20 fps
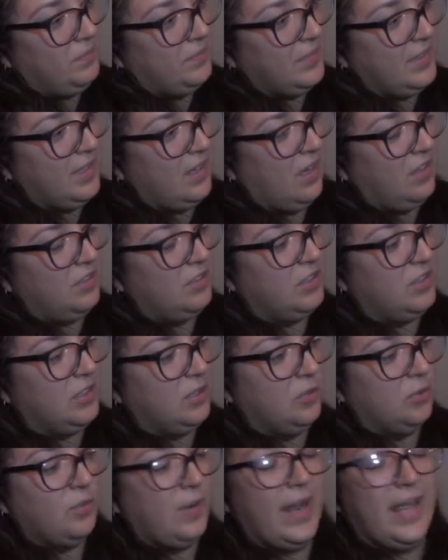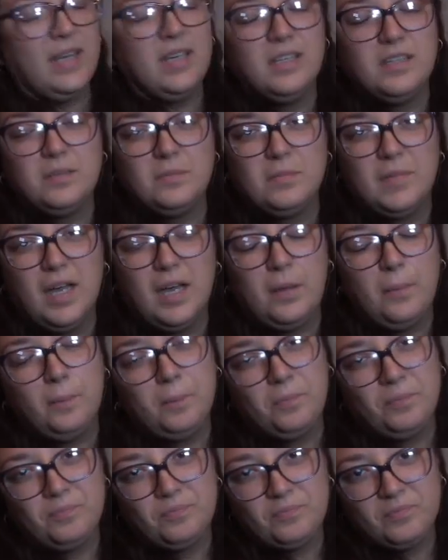other little random
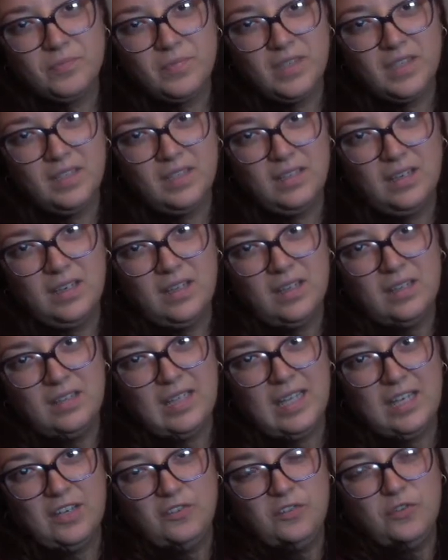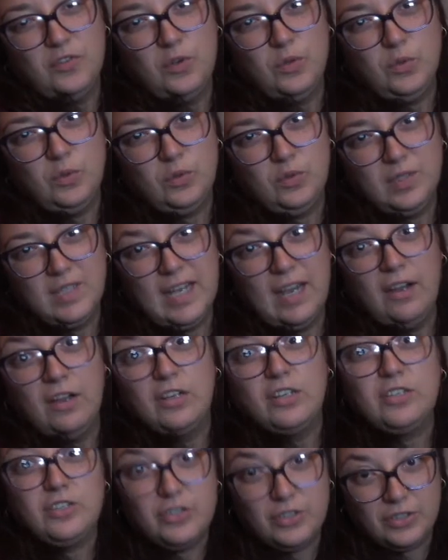like food
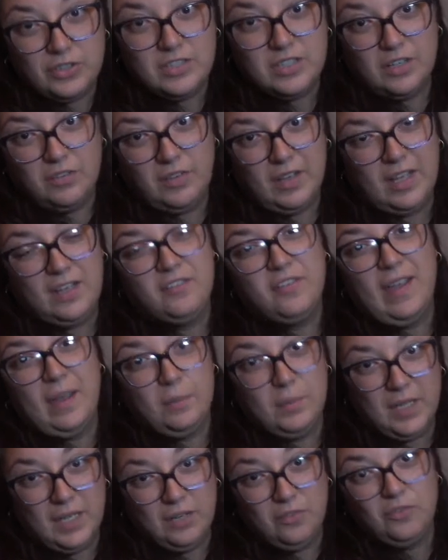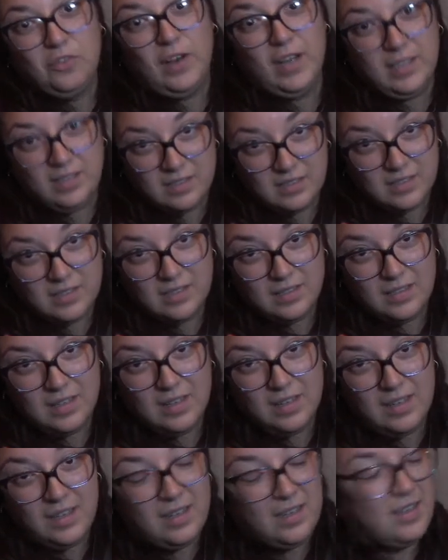caricatures of like family and friends.
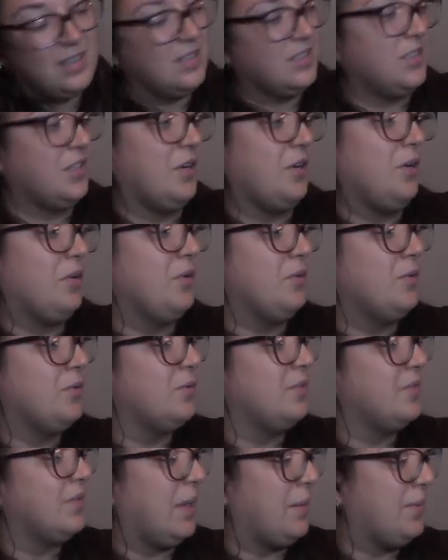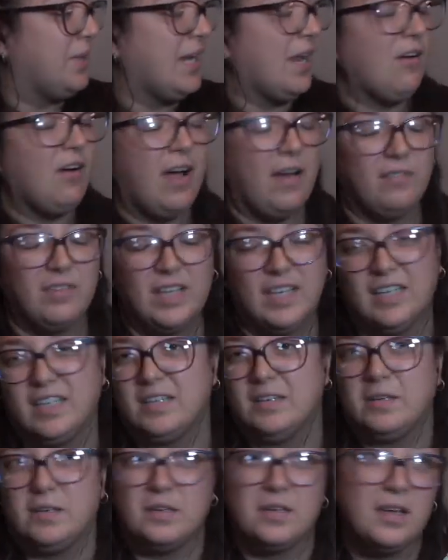So I mean, I'll have like
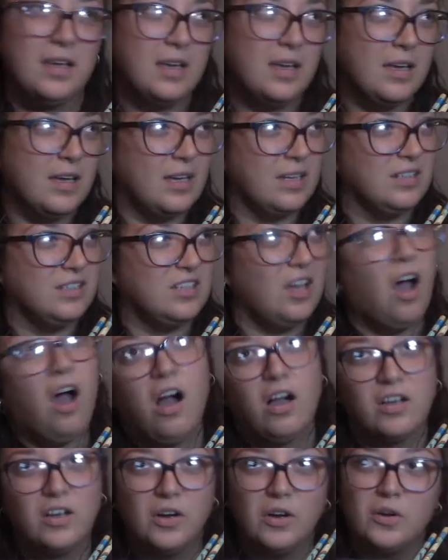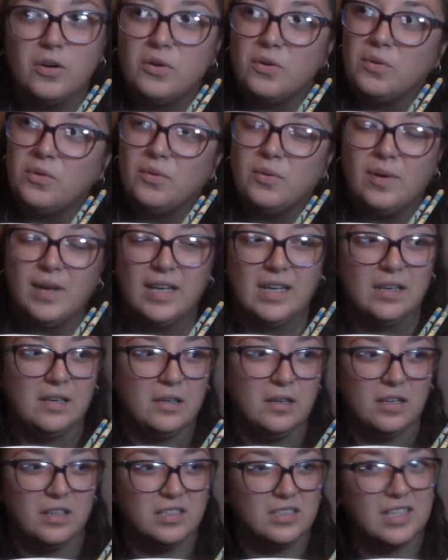a taco and
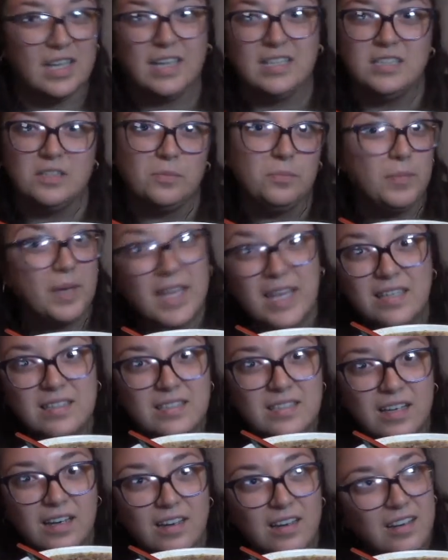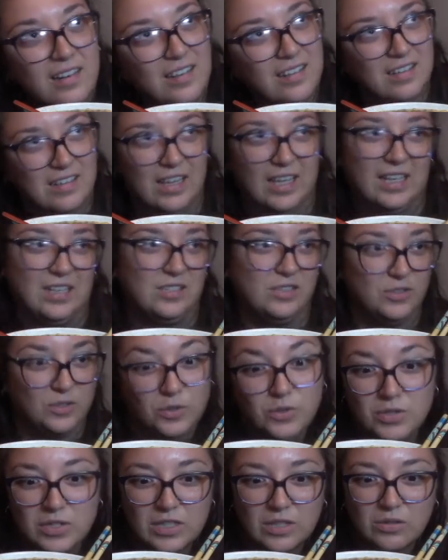a slice of pizza and like a
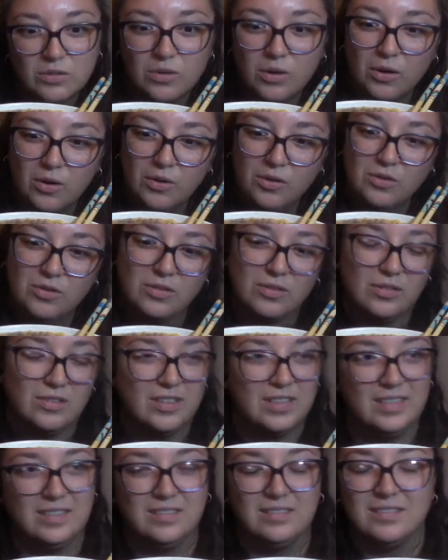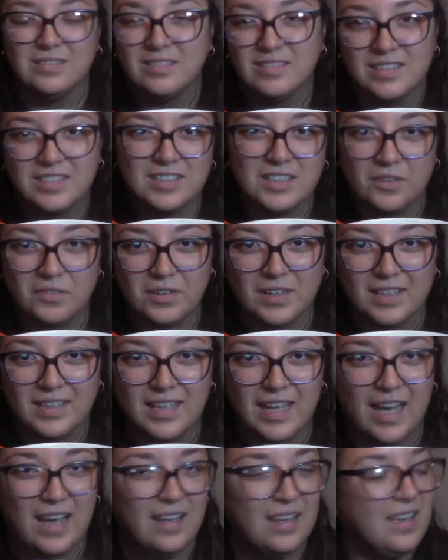sushi roll and stuff like
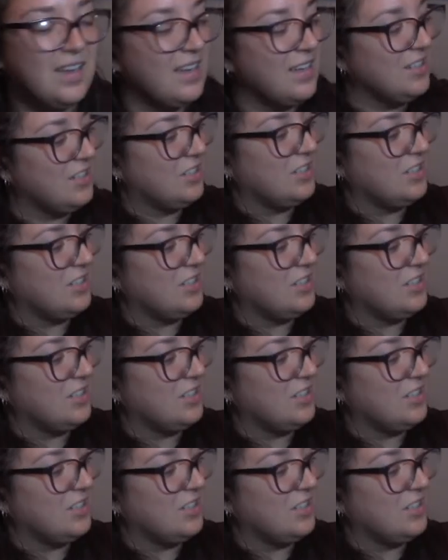that. There's a